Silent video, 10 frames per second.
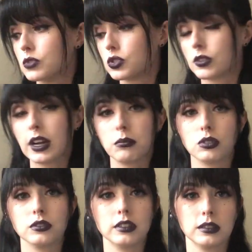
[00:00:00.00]

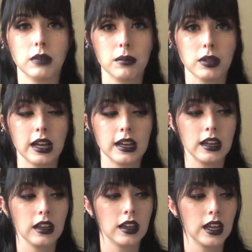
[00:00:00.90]
scrambled in my
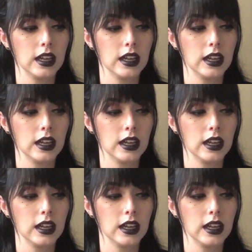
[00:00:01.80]
planning,